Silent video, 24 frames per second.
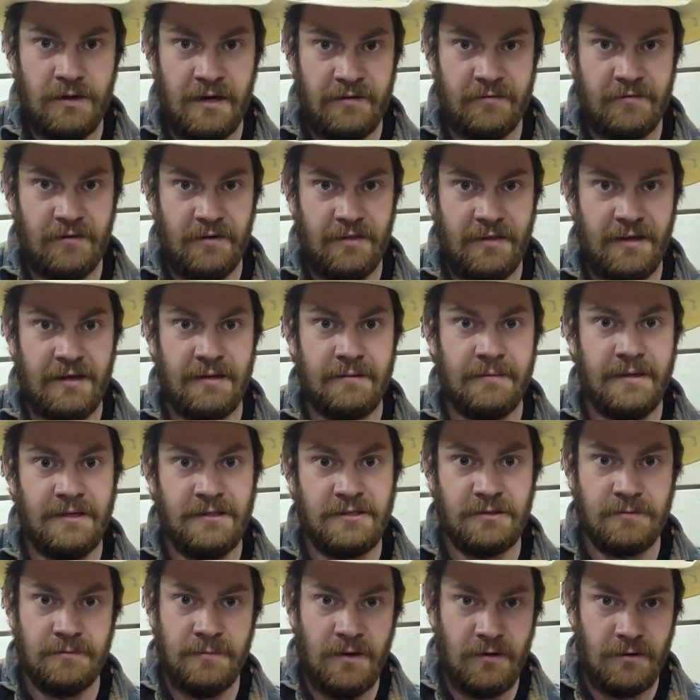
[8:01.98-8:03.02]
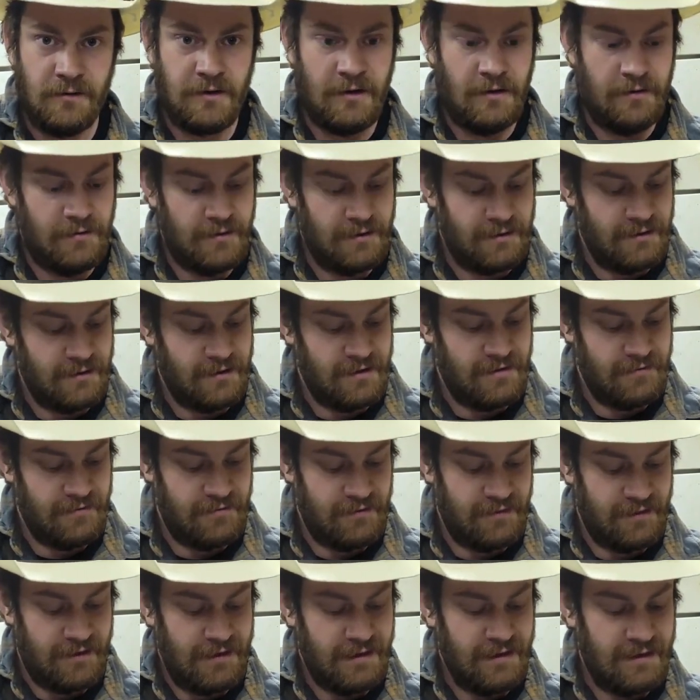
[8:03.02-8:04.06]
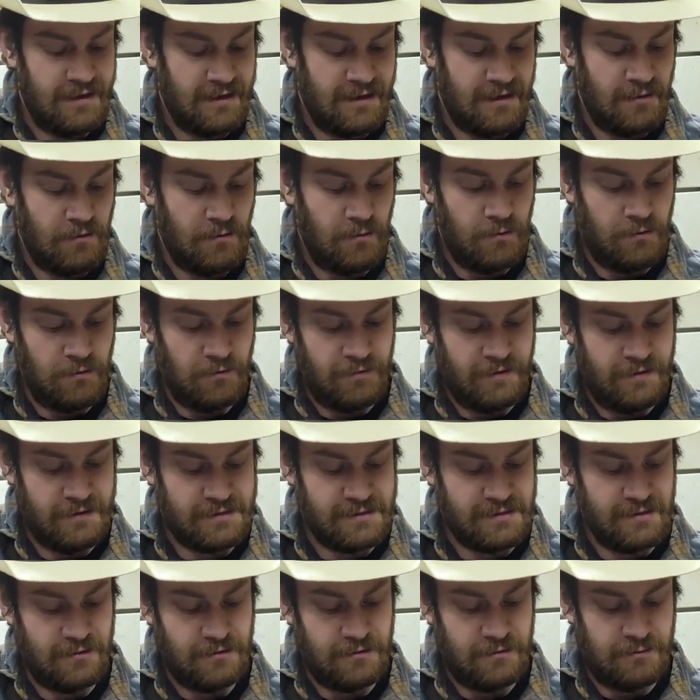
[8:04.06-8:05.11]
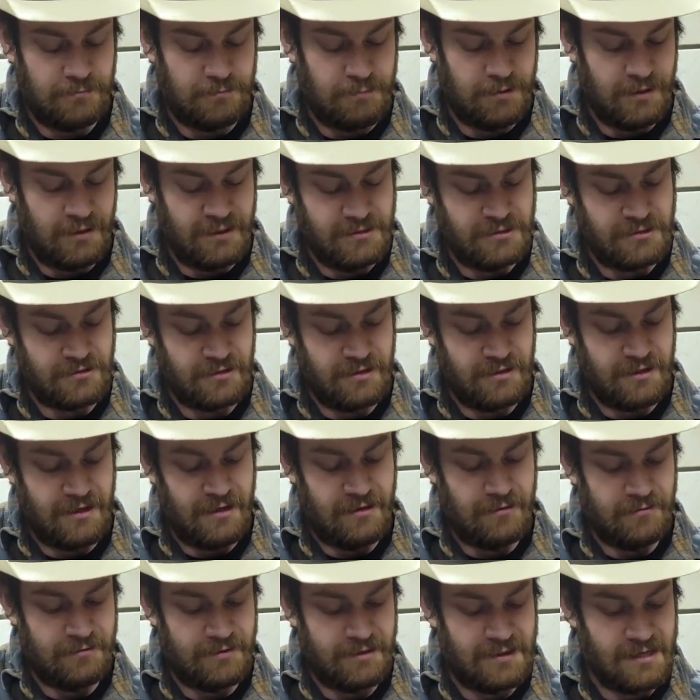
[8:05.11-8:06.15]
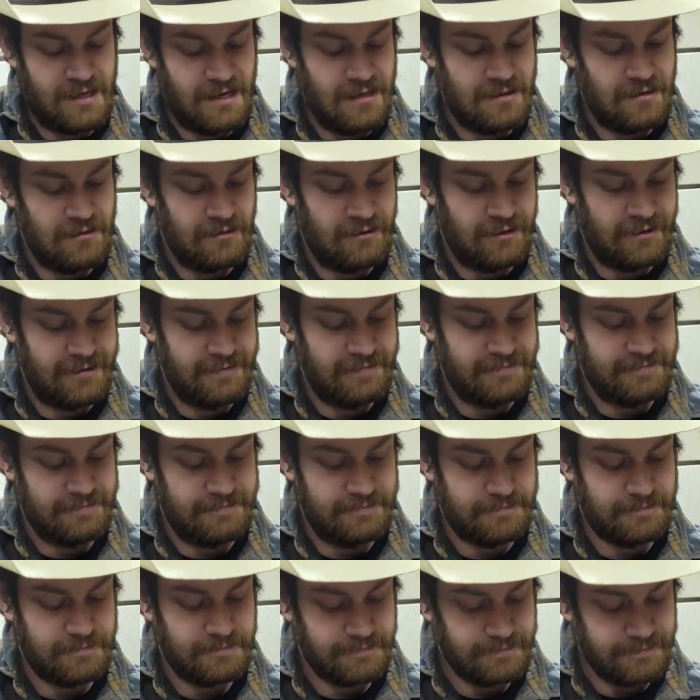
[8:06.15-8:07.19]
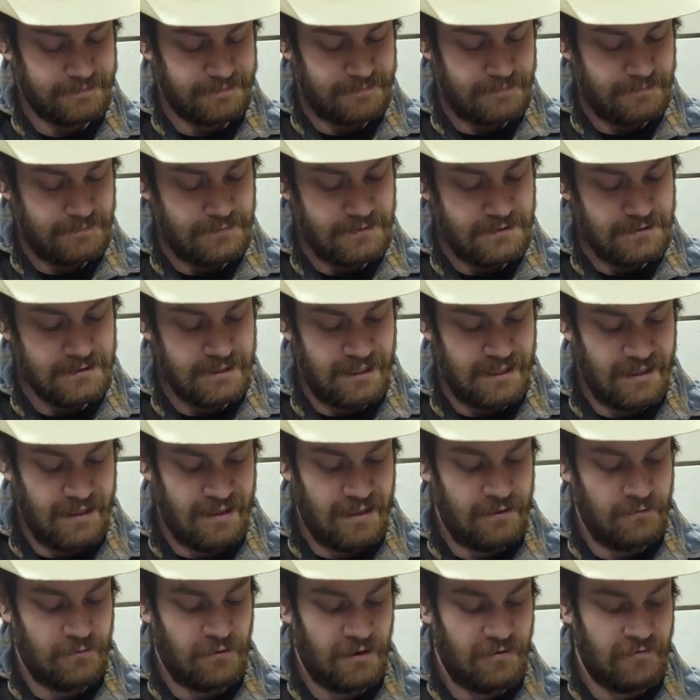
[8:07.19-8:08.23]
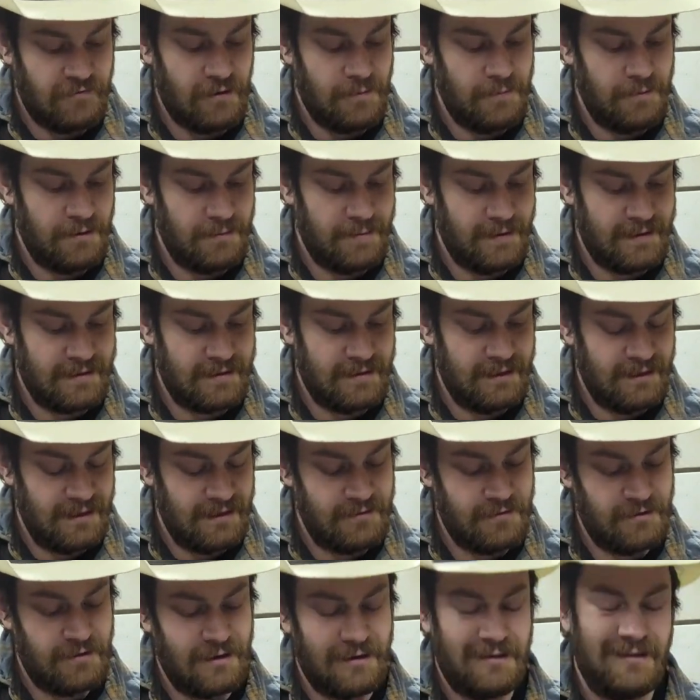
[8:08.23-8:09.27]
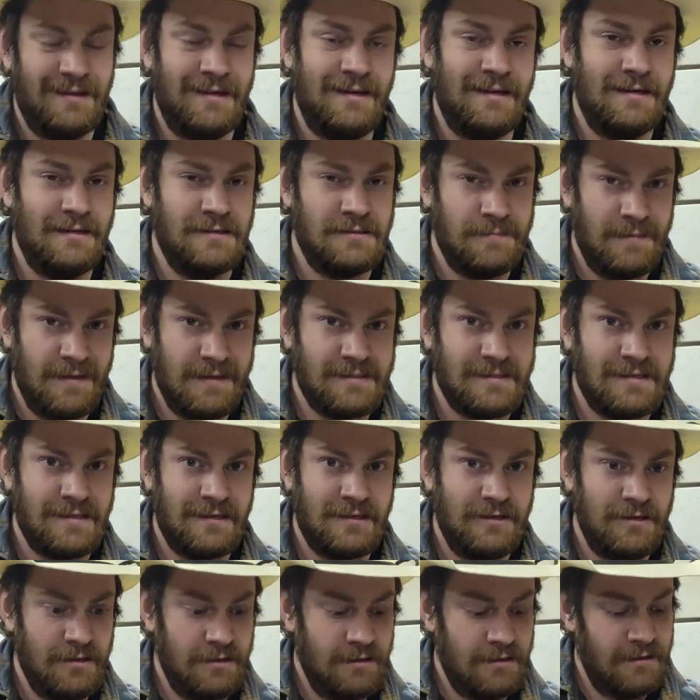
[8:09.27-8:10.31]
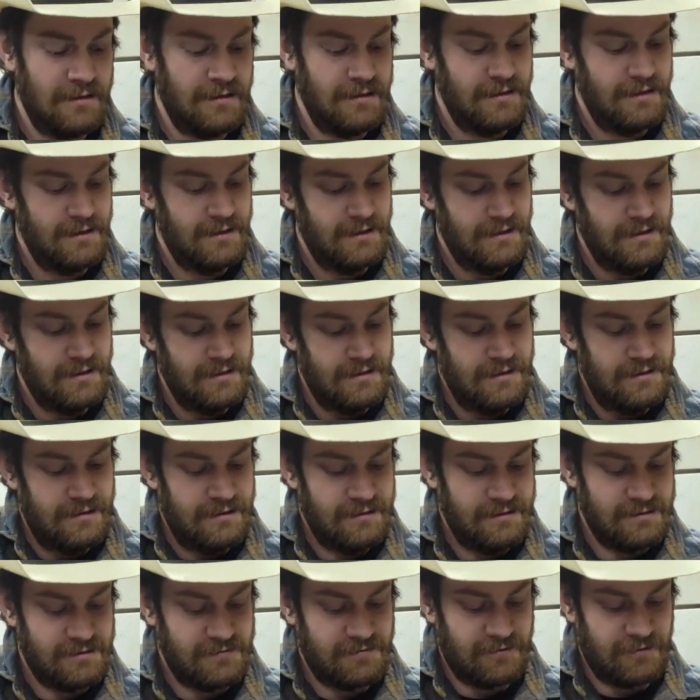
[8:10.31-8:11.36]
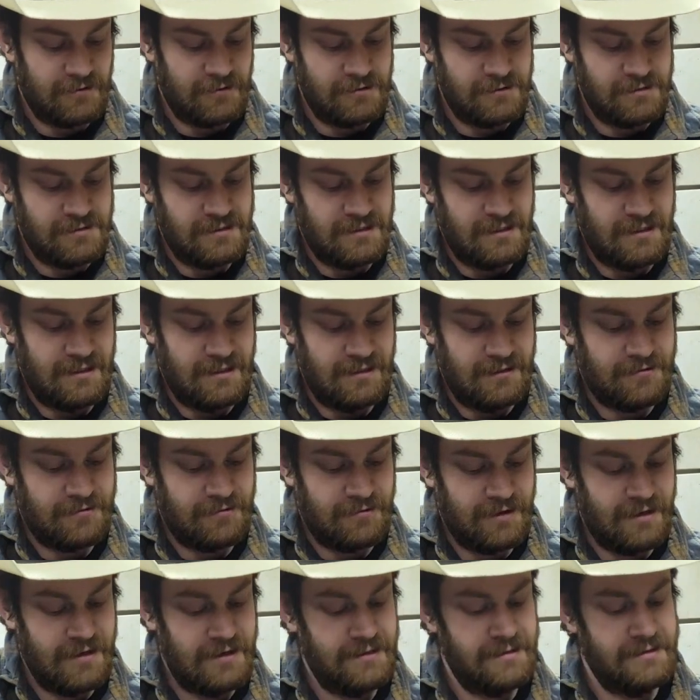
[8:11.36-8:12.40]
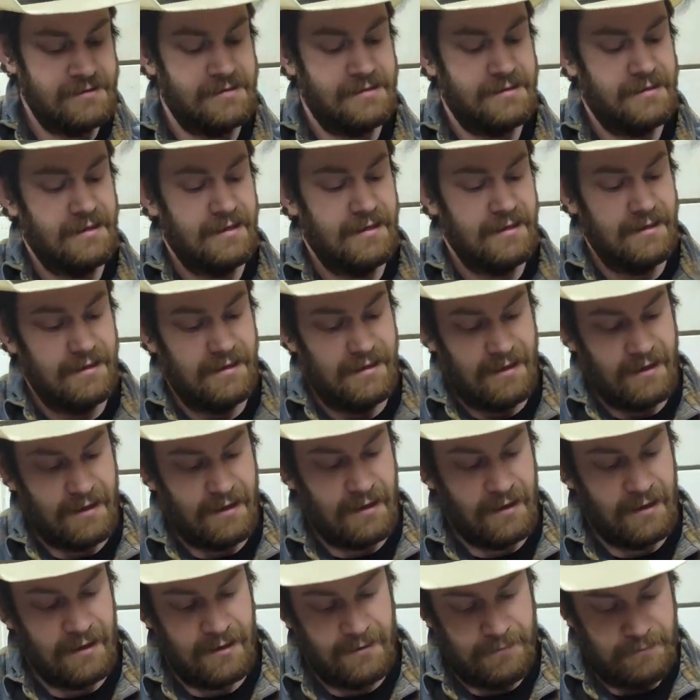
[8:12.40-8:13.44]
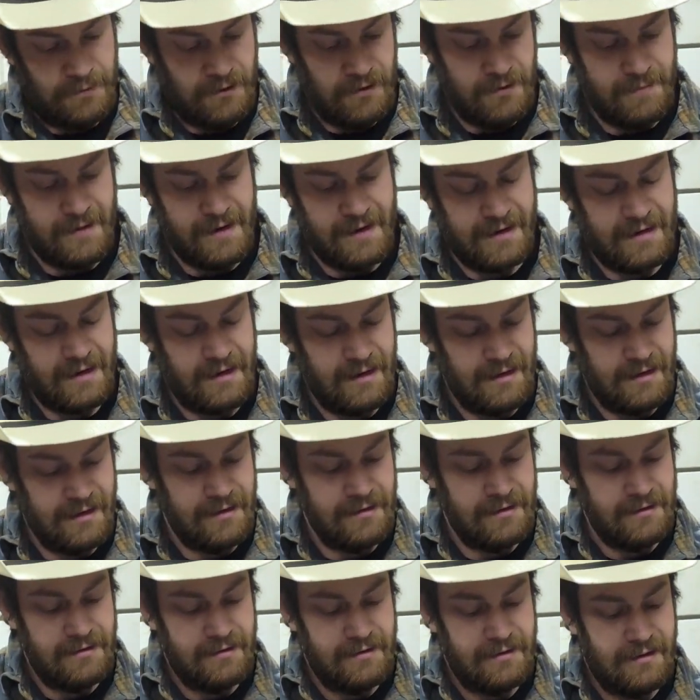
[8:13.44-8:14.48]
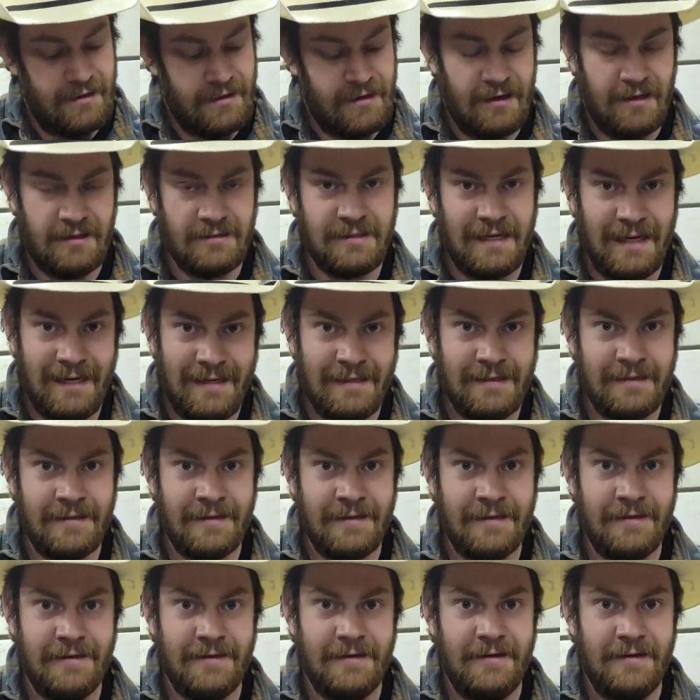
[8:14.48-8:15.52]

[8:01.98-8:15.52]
everything and made sure motor coat got on everything. And I oiled this little plunger in here with the teeth on it. And whenever I put it back together, I cleaned it as best I could as far as the threads and put it back in, and I tightened it,